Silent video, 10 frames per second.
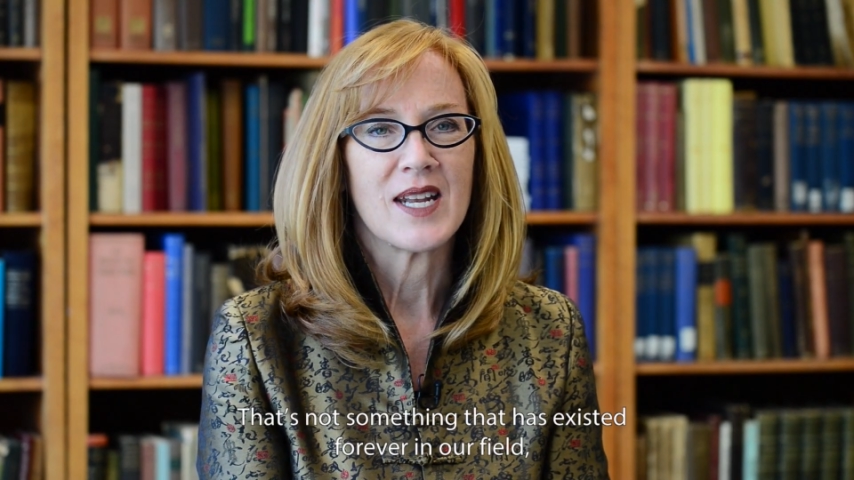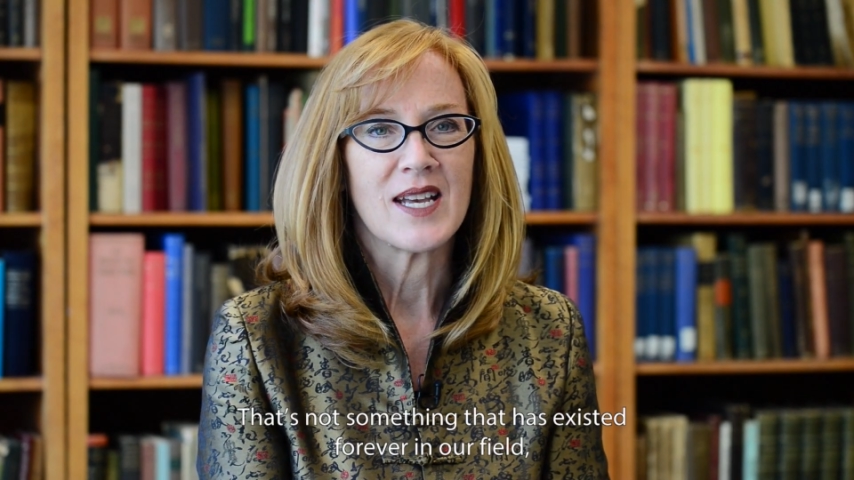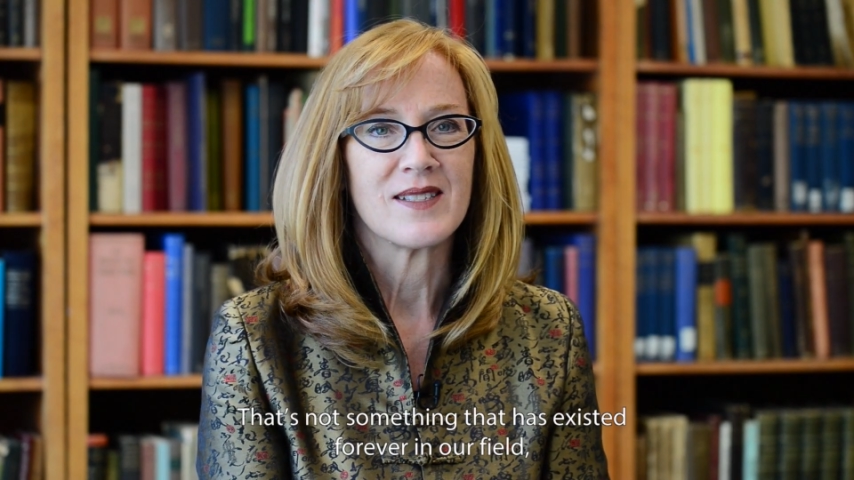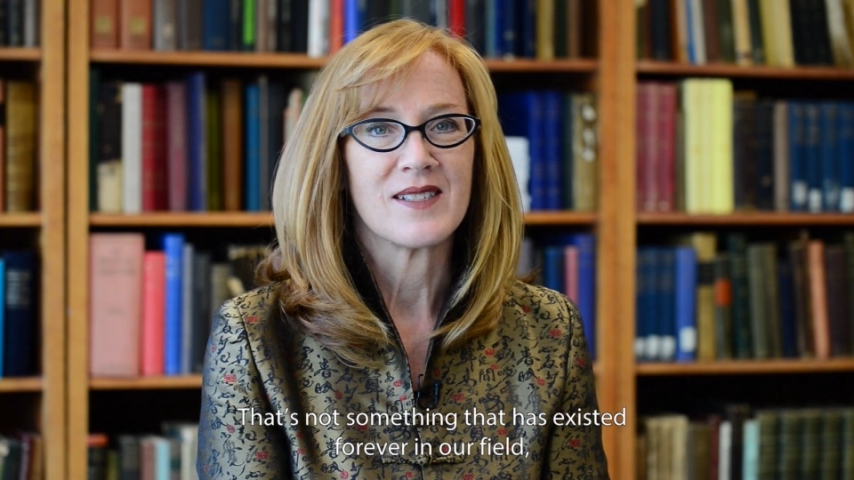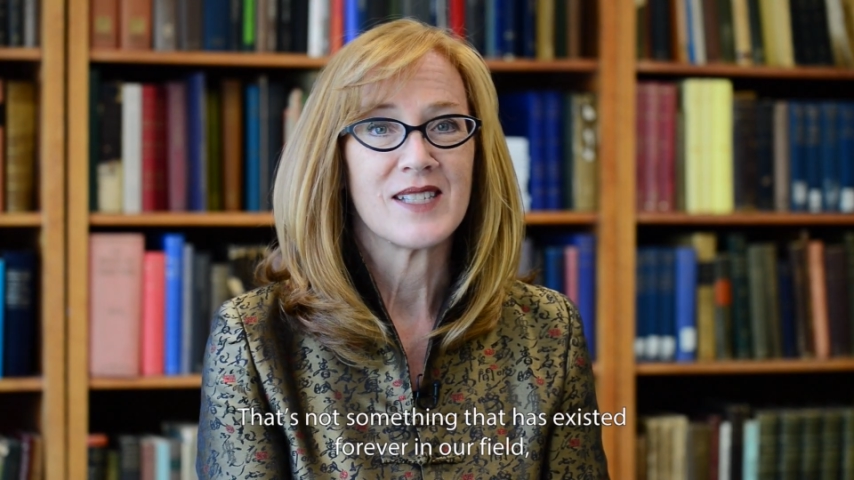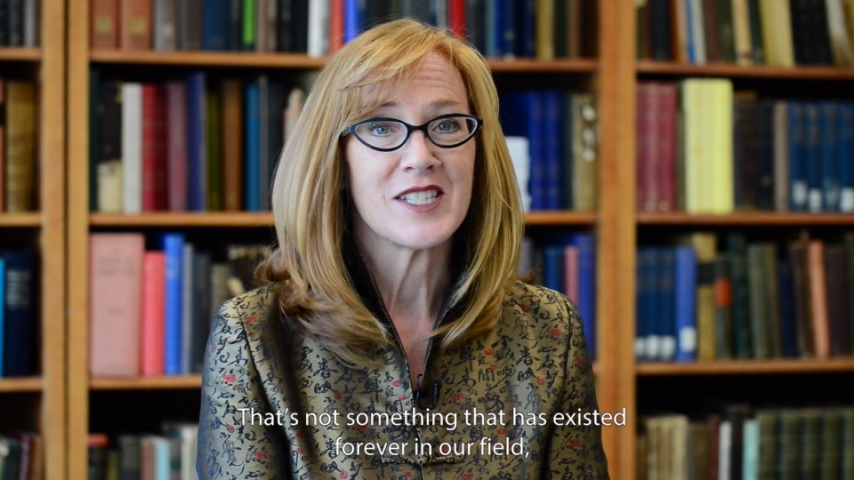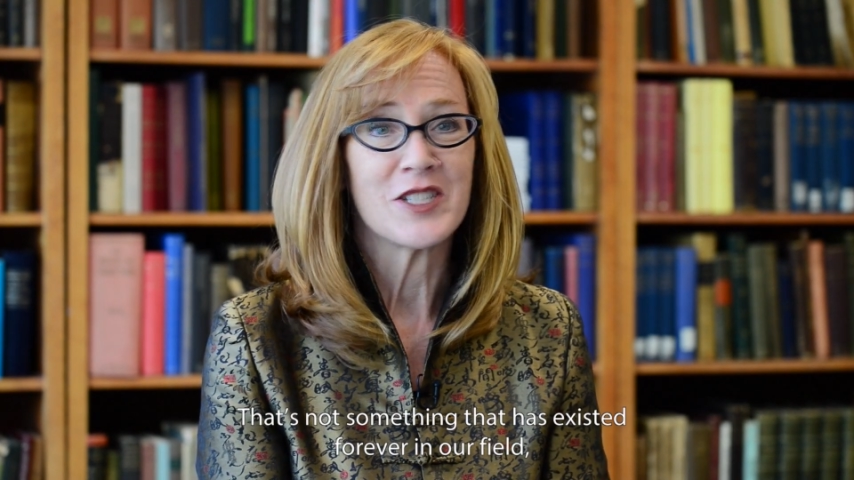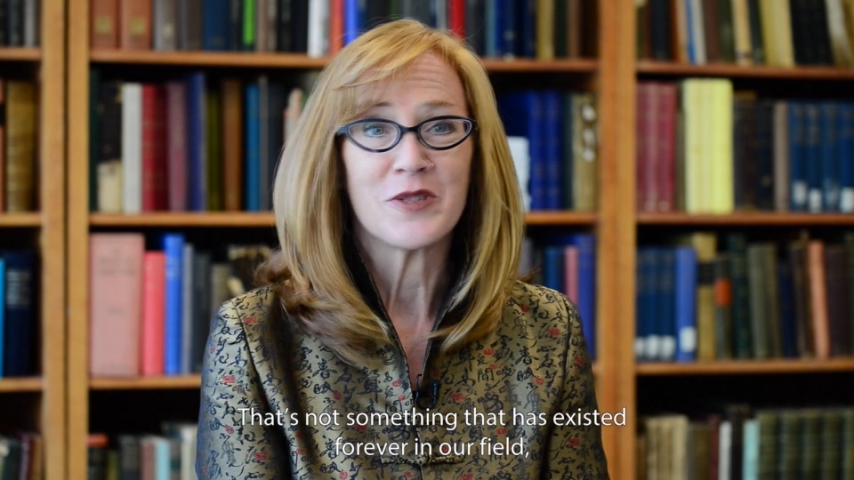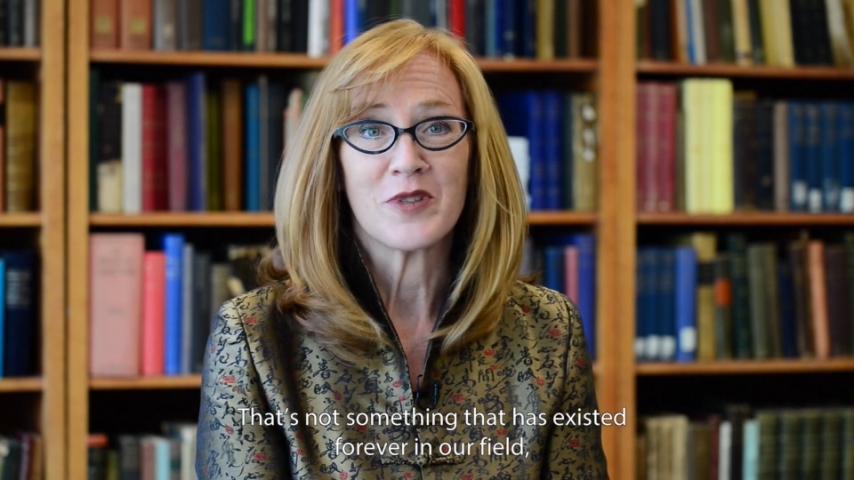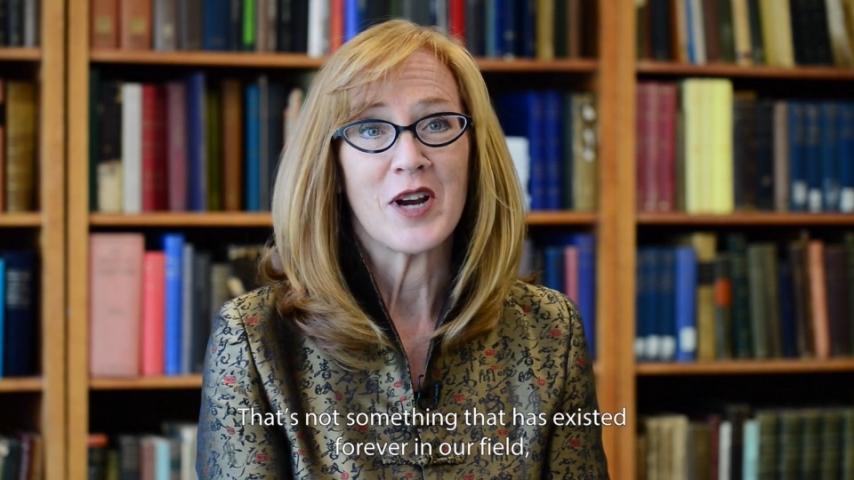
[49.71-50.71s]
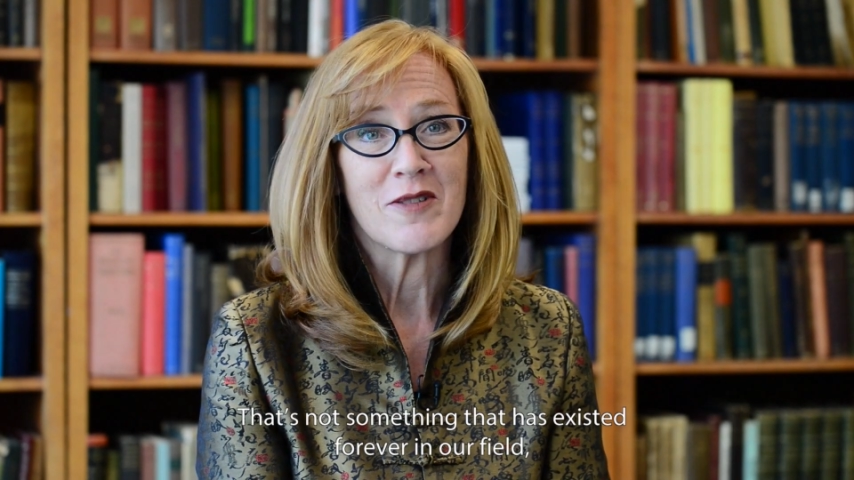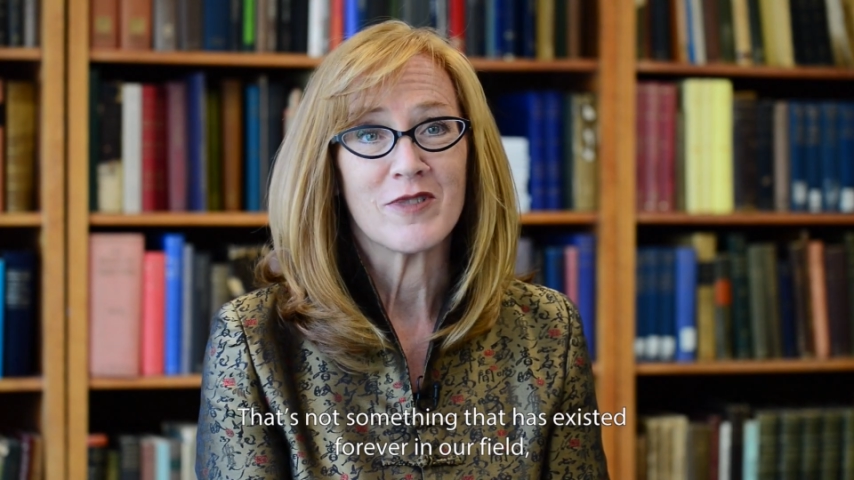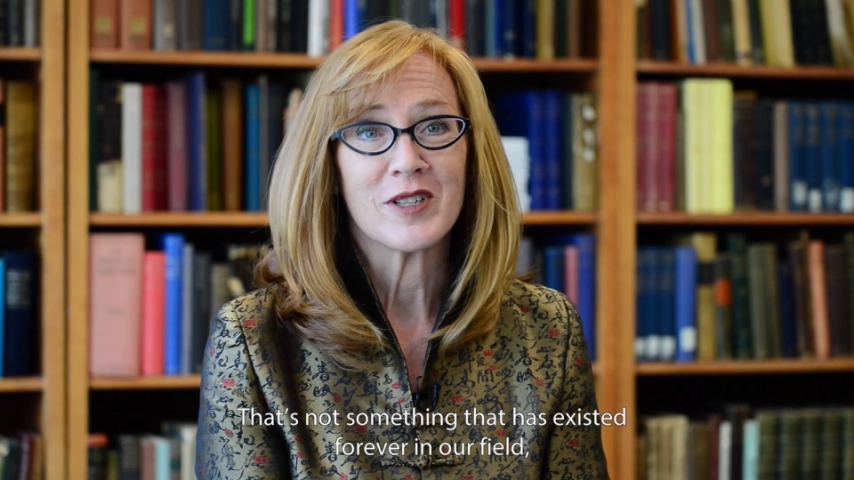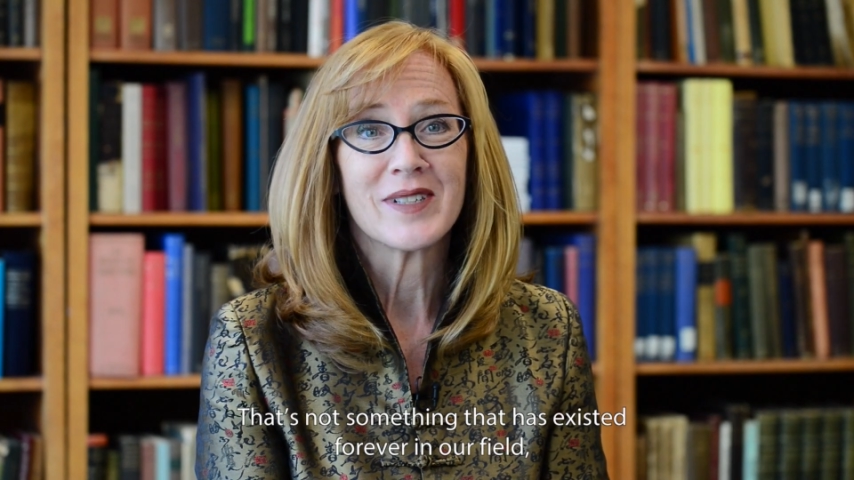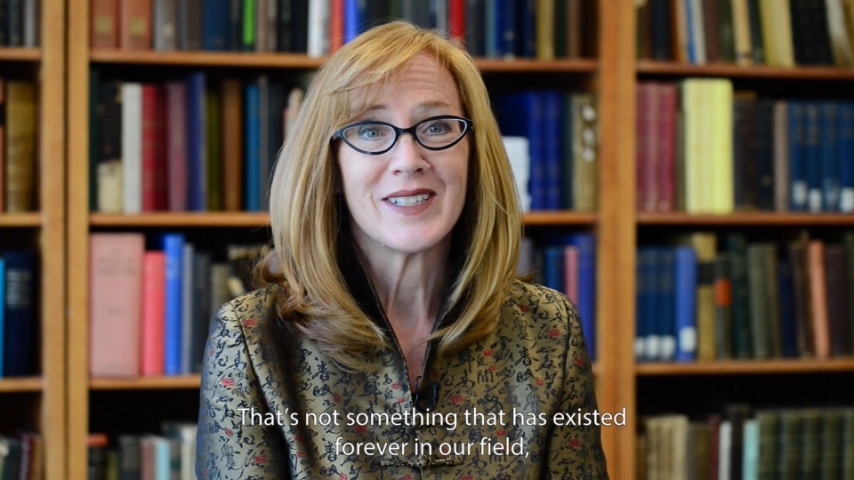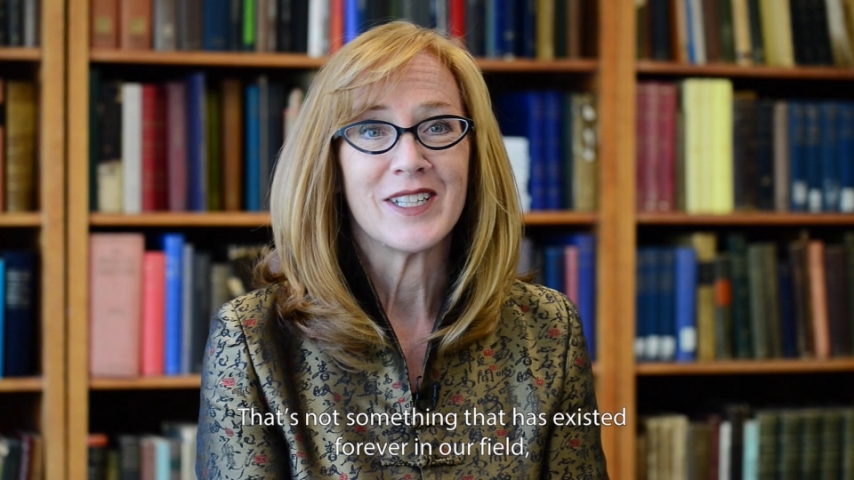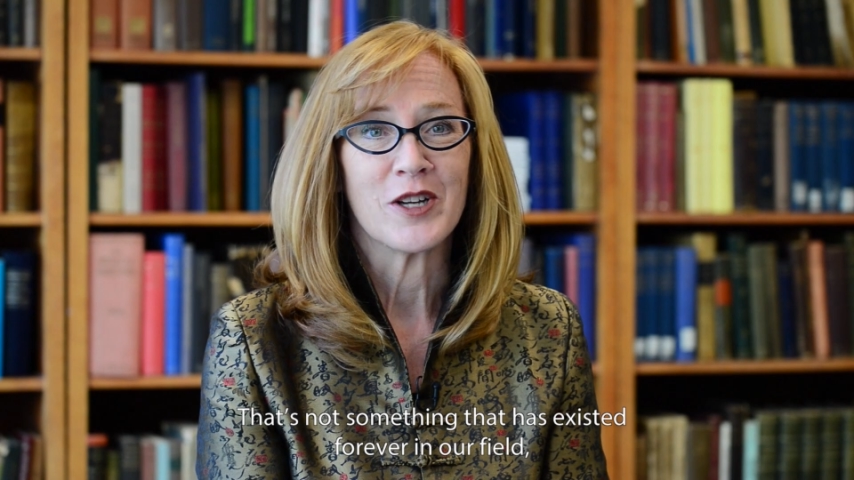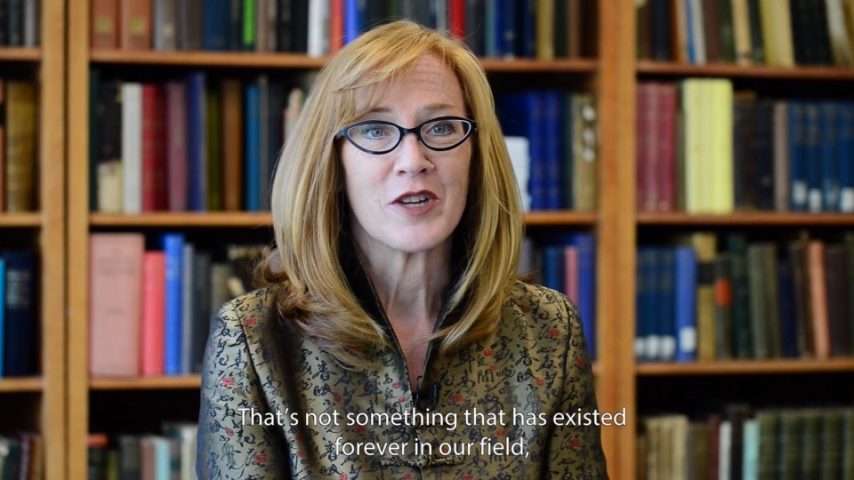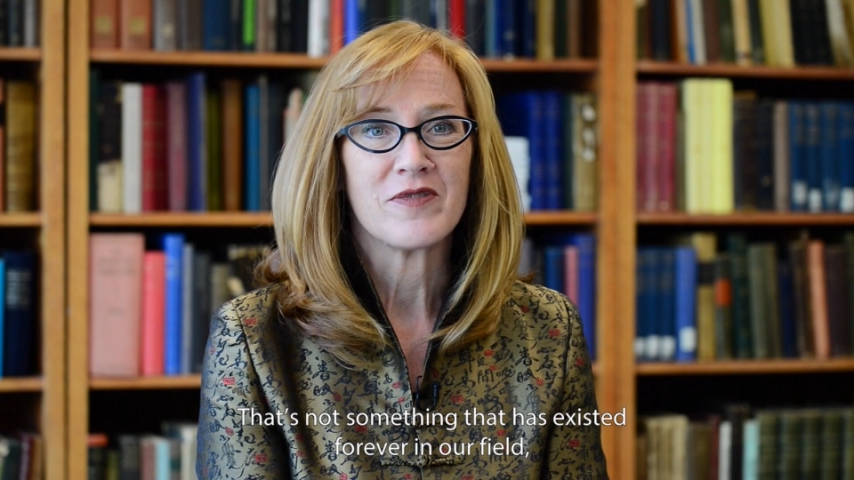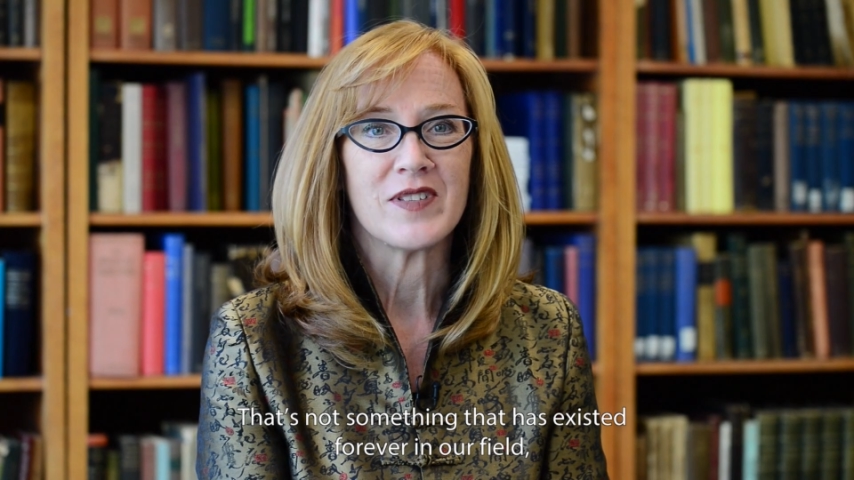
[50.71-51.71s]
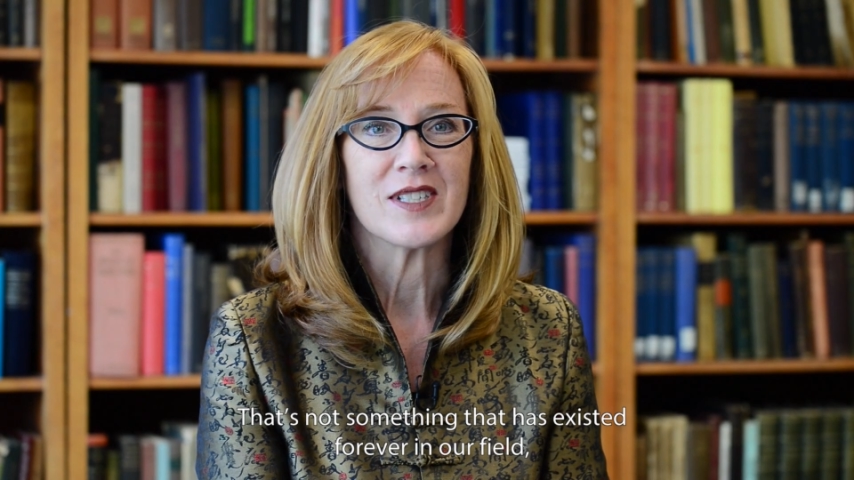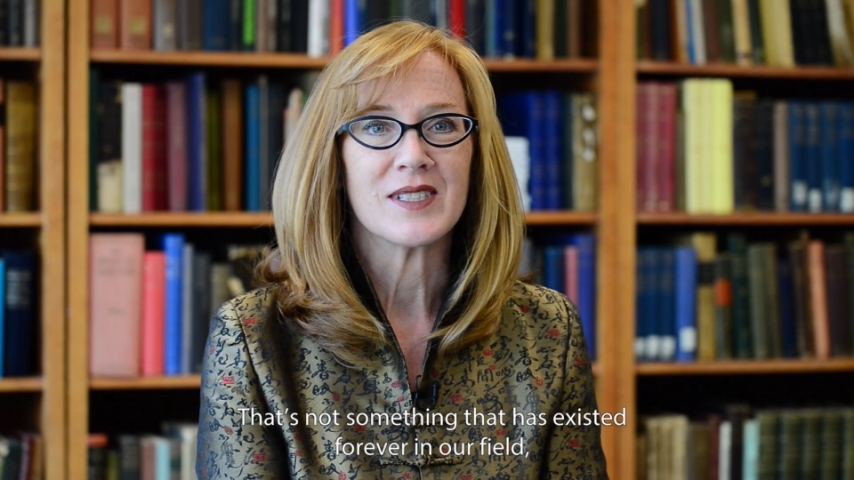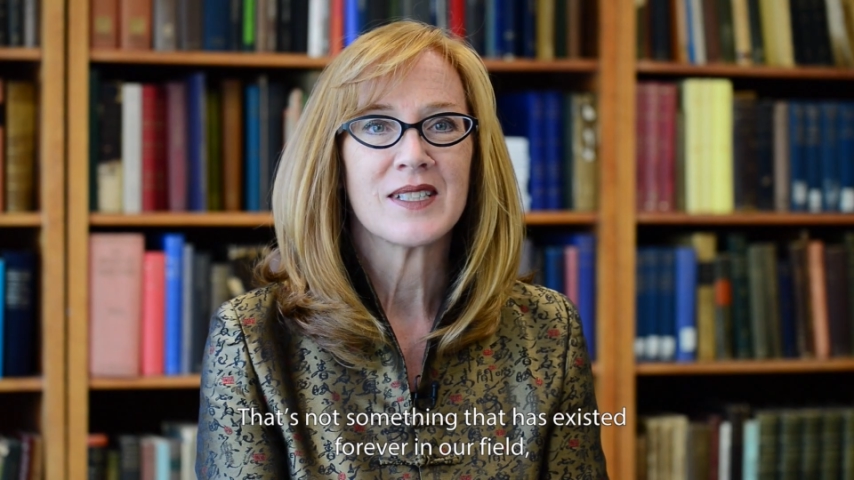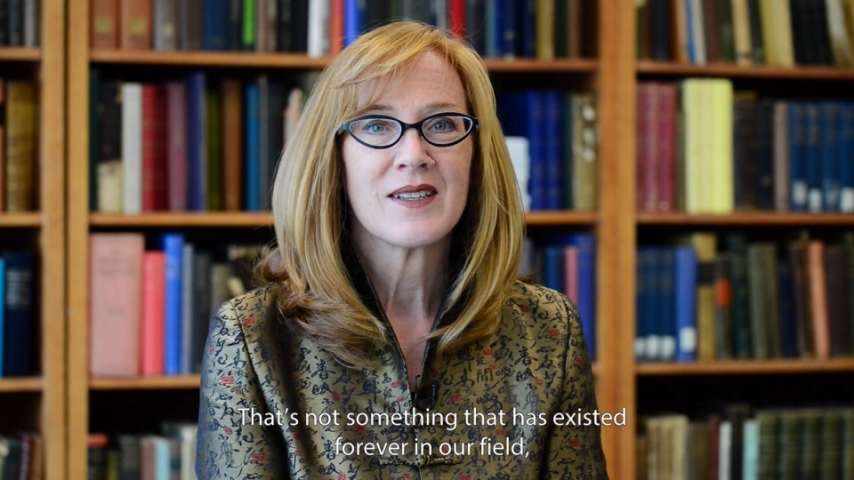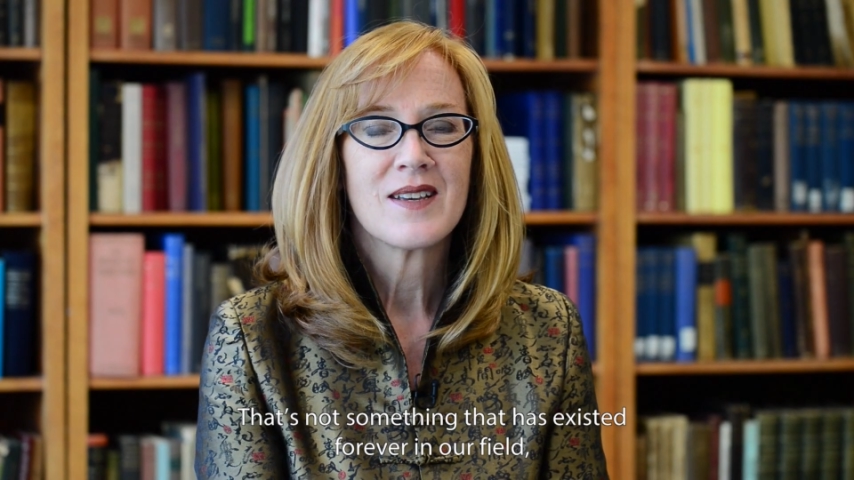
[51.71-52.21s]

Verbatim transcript: has existed forever in our field.